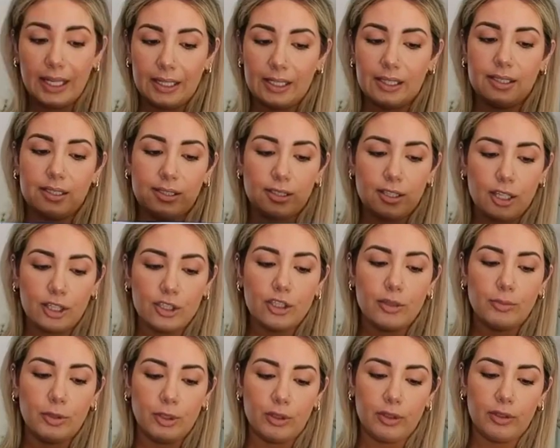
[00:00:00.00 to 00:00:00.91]
is such a
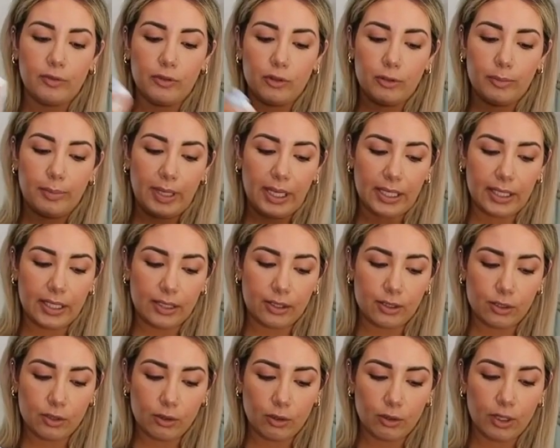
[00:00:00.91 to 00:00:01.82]
beautiful bathing
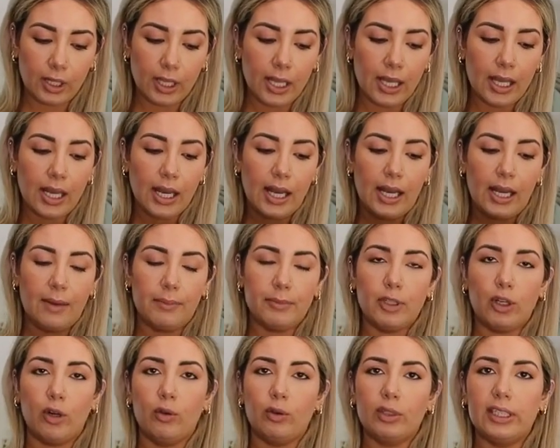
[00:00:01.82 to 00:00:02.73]
suit um, the
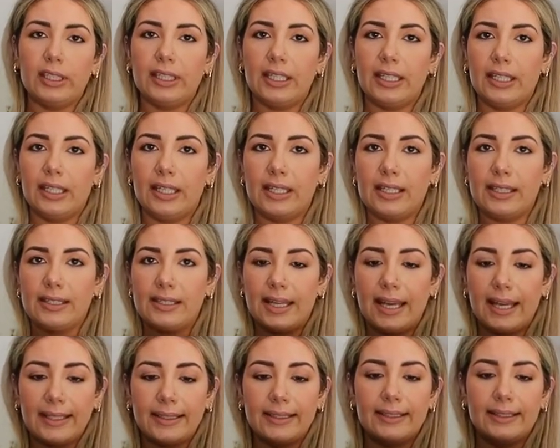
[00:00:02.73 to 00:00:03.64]
only thing is
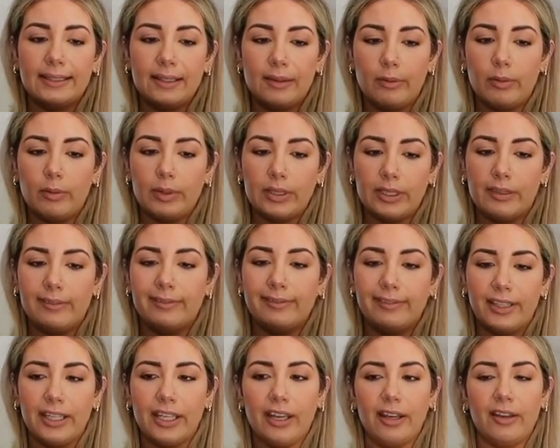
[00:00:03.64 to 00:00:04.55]
that the the
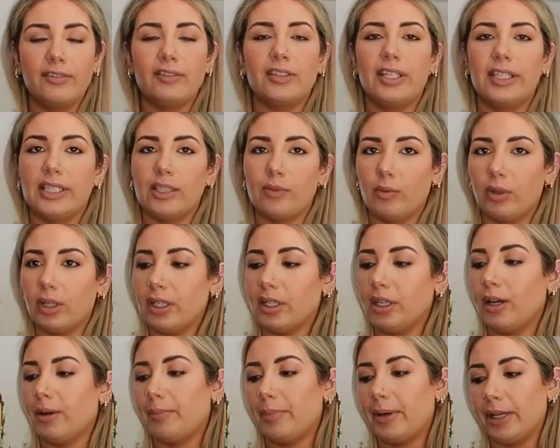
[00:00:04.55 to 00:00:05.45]
v of this one
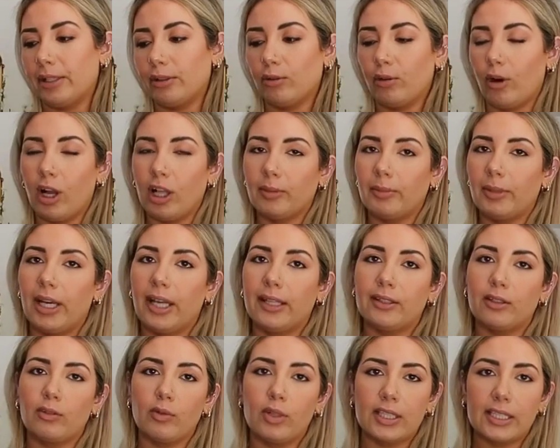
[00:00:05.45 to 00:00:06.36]
compared to all my other
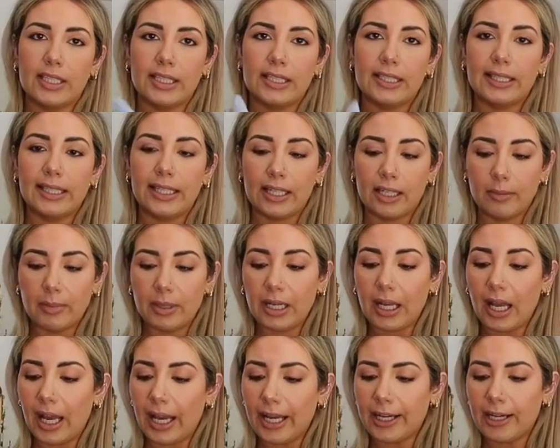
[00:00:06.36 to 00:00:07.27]
ones is a little bit
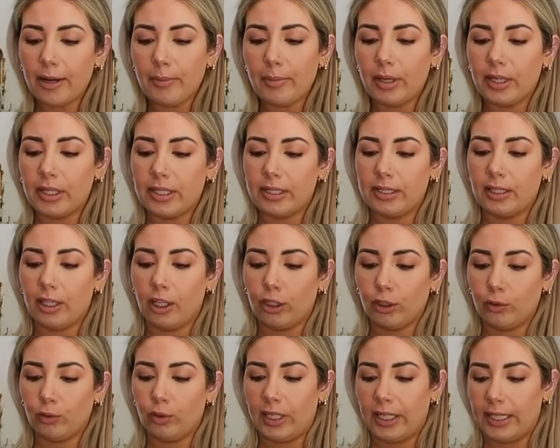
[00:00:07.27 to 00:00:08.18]
higher but it's not to
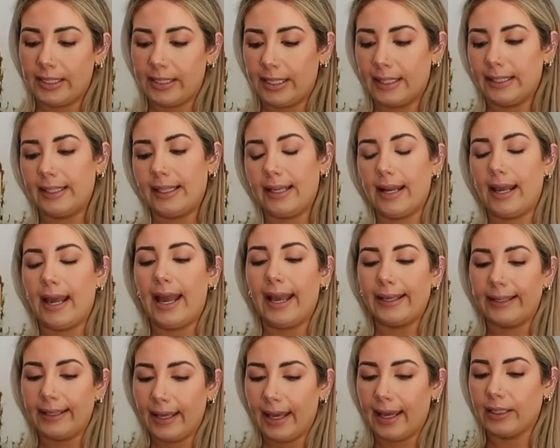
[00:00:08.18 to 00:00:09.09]
an extent that i
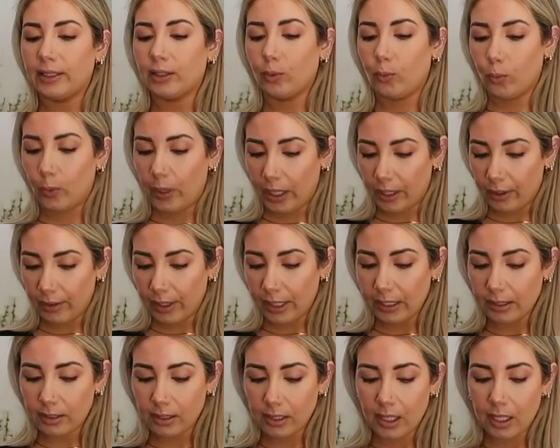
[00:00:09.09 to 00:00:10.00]
can't wear it
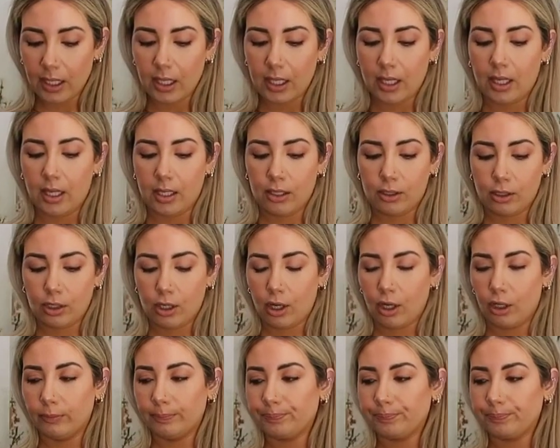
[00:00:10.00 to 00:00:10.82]
so